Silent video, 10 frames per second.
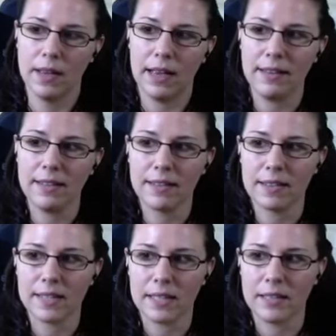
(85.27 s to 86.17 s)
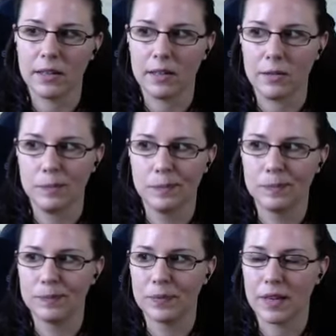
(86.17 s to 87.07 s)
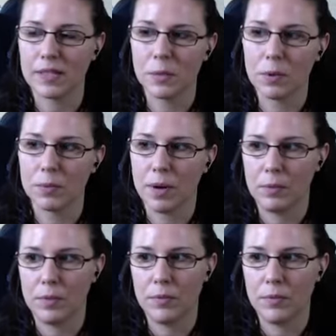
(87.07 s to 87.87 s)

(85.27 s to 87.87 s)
anything that's like a simple problem,